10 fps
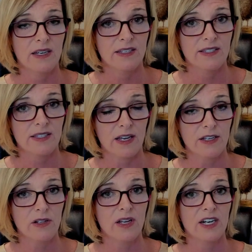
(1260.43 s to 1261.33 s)

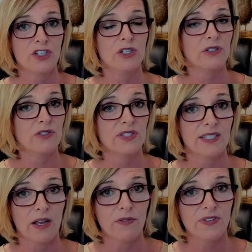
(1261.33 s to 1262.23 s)
psychological
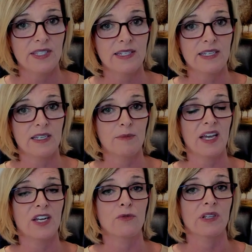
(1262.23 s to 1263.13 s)
self esteem,
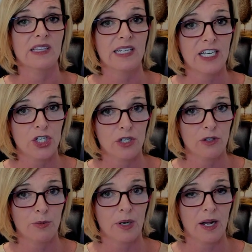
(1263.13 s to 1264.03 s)
and
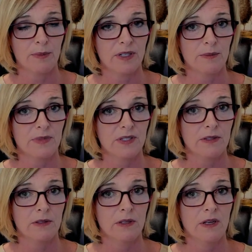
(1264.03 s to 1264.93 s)
relational
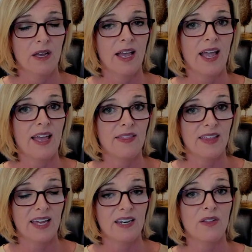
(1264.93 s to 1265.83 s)
problems. And
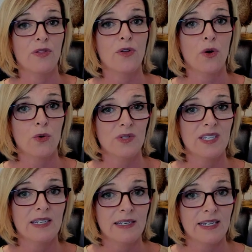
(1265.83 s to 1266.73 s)
then
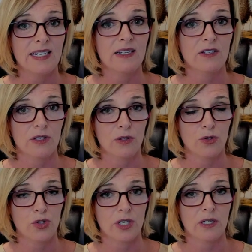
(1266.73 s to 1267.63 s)
those need a
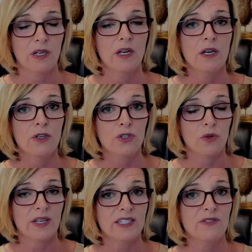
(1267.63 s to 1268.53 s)
solution. So
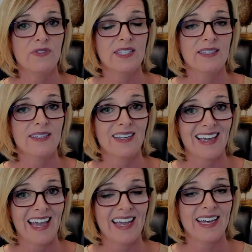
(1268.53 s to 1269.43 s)
let's visit the
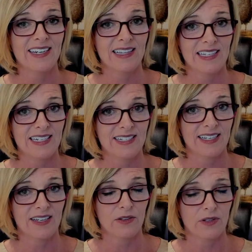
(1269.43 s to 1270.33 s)
can lead to
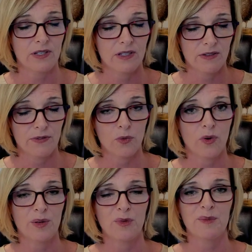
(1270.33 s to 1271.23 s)
guilt for
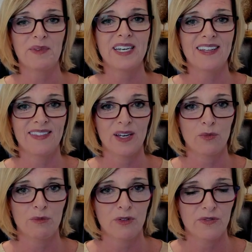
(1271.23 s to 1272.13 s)
one more minute, then
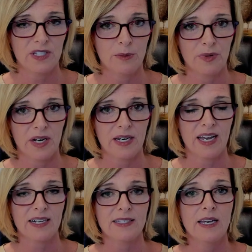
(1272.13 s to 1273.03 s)
we'll move to the brain
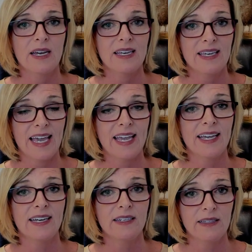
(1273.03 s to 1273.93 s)
hacks.
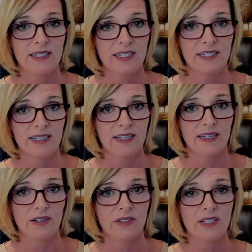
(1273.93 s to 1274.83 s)
Can lead to
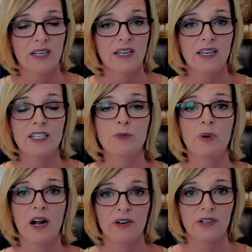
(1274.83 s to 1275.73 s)
guilt is
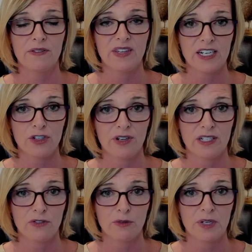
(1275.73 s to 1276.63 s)
part of that
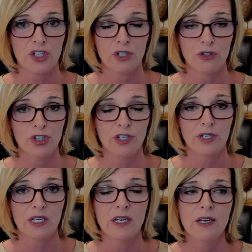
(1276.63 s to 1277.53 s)
transformational
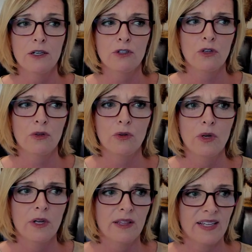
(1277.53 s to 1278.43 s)
journey. So
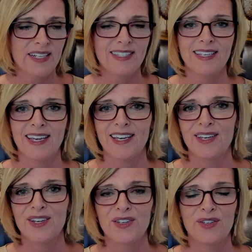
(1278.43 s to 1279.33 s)
let's
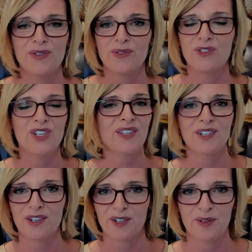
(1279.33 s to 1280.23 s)
say you just
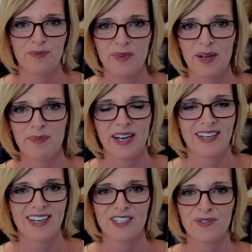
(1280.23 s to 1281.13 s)
heard my
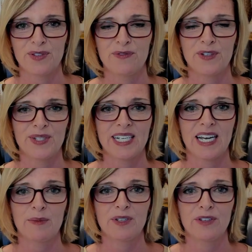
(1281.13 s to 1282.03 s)
podcast for the first
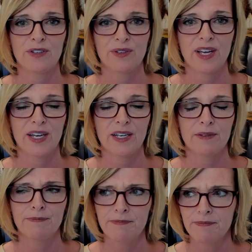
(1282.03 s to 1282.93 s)
time and you're like,
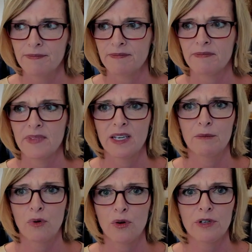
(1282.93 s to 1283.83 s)
hmm,
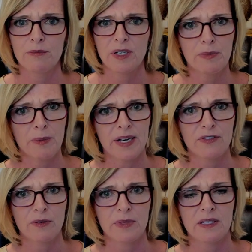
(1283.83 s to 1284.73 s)
porn might be bad
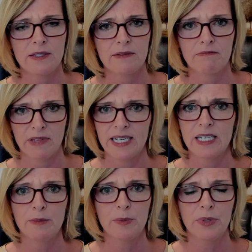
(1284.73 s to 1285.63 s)
for me. This lady
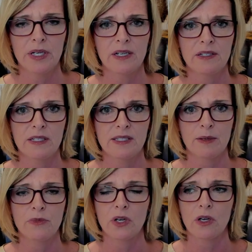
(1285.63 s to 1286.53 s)
might be on to
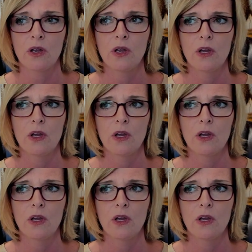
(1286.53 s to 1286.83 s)
something.